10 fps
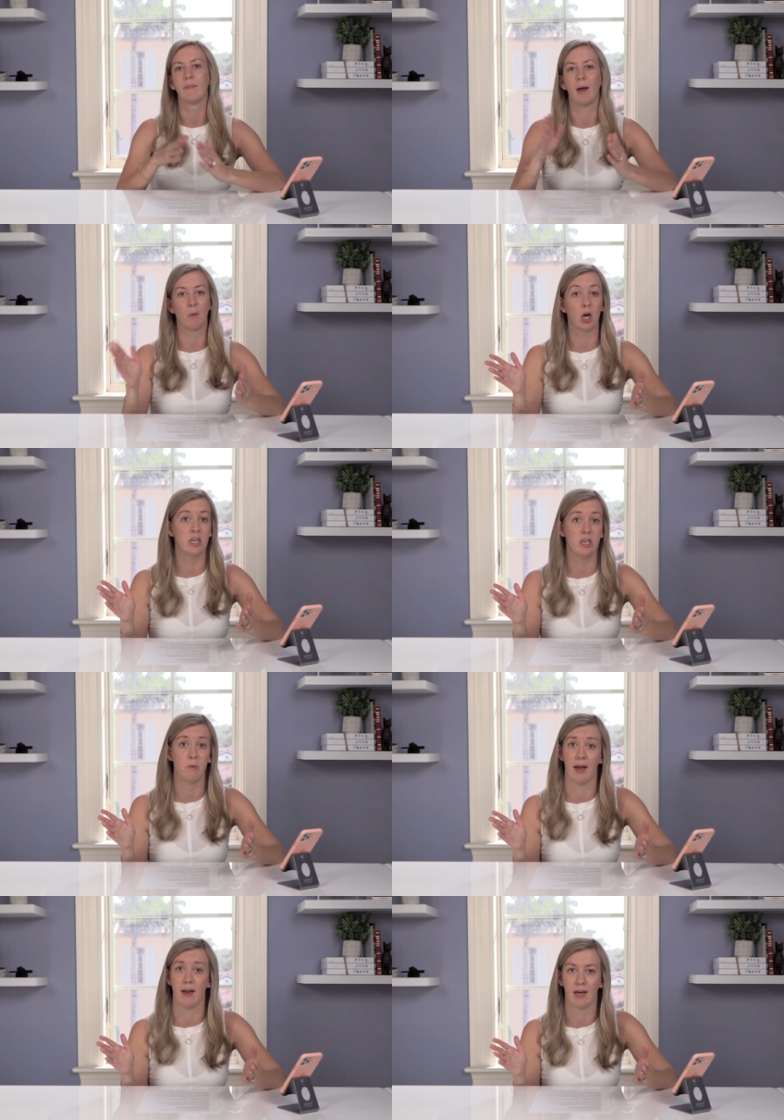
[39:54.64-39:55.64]
I'm going to
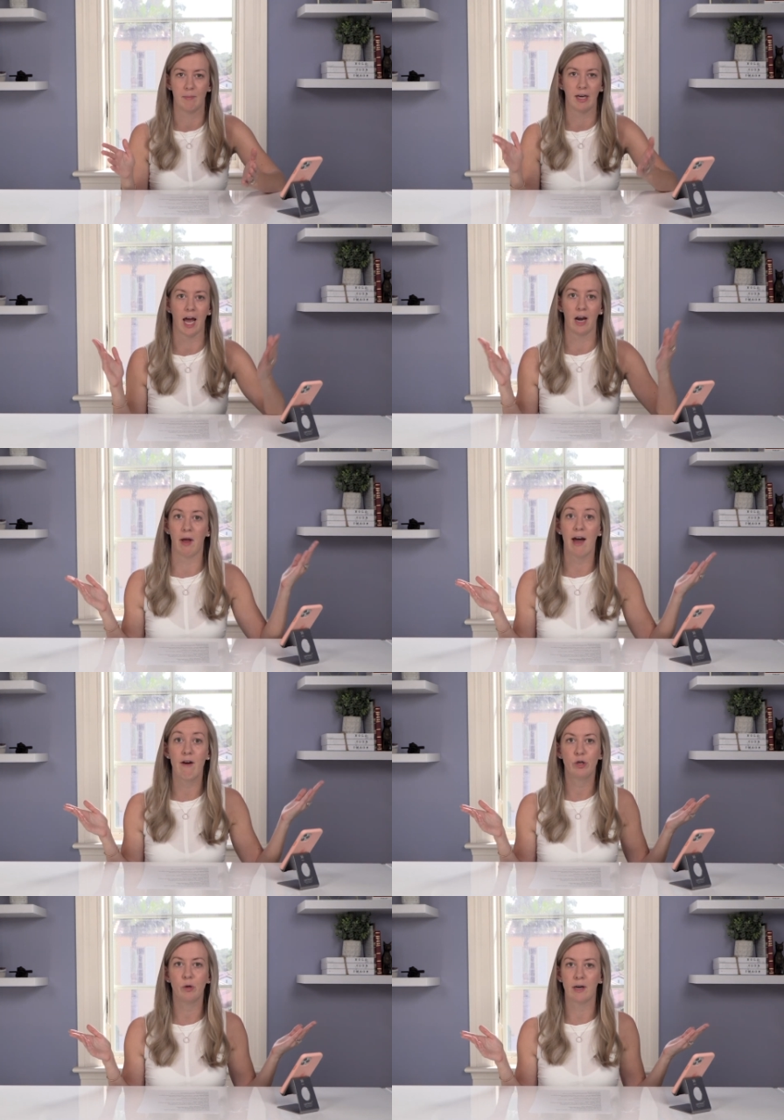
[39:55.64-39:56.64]
do it. I mean, I don't have
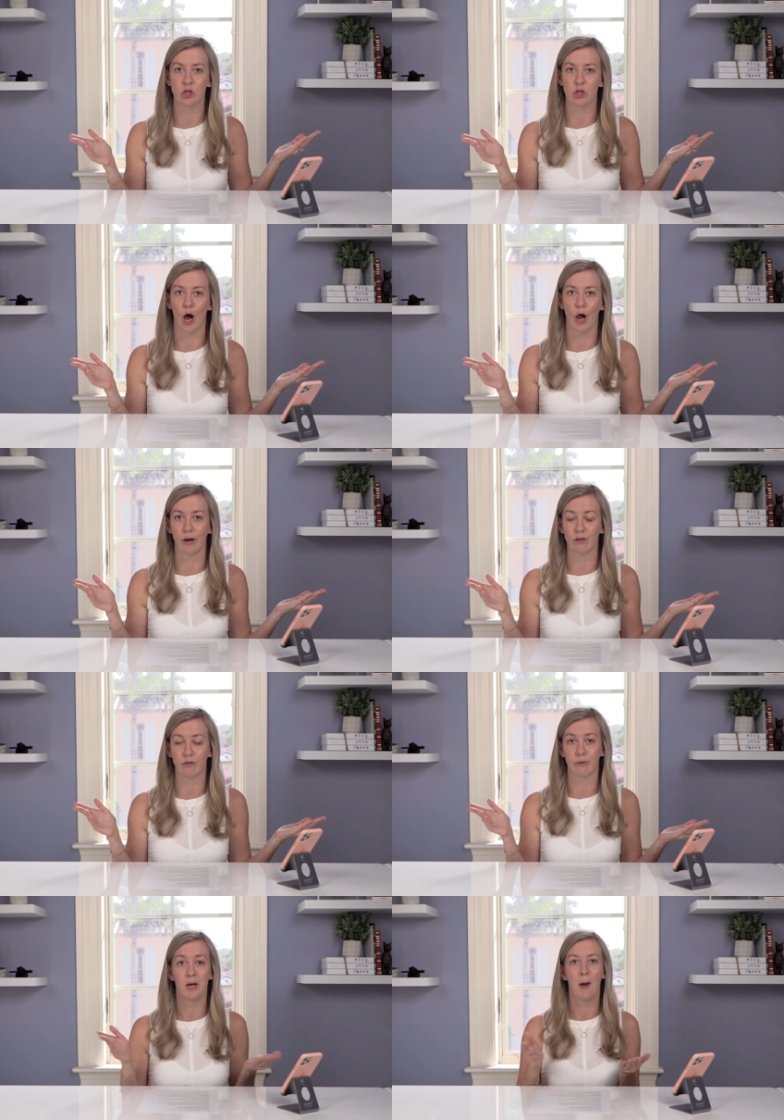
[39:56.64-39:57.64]

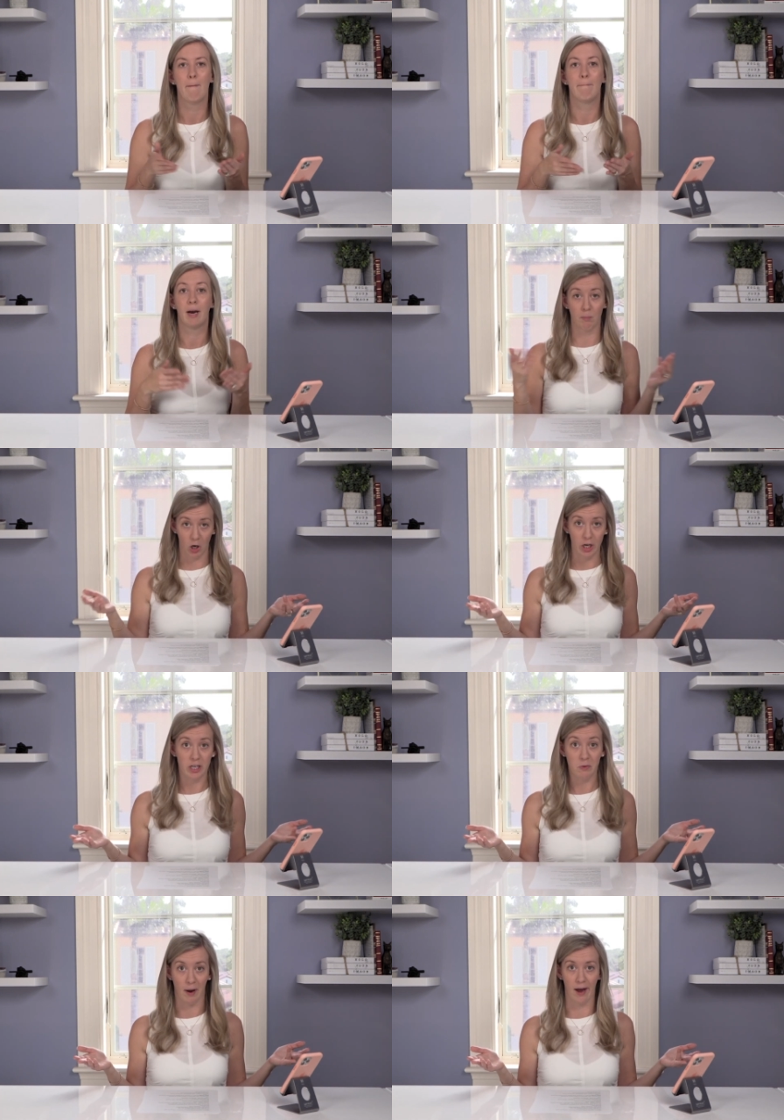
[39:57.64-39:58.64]
$200, but I'm going to
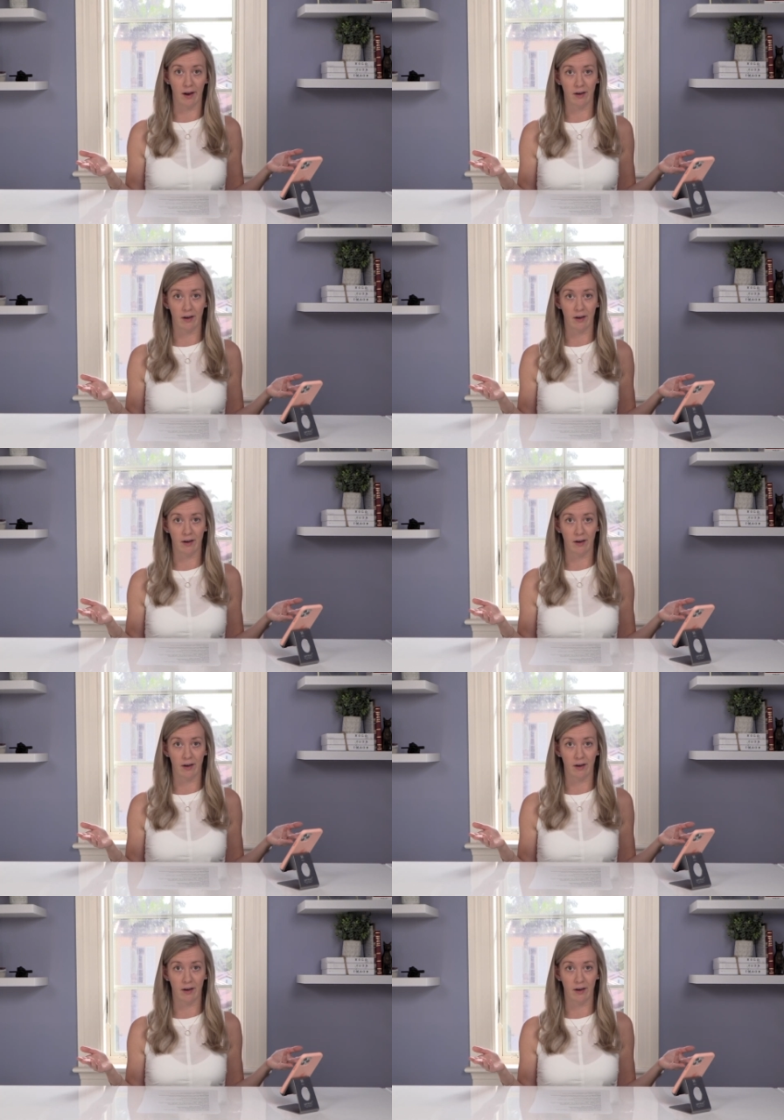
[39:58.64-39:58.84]
do it.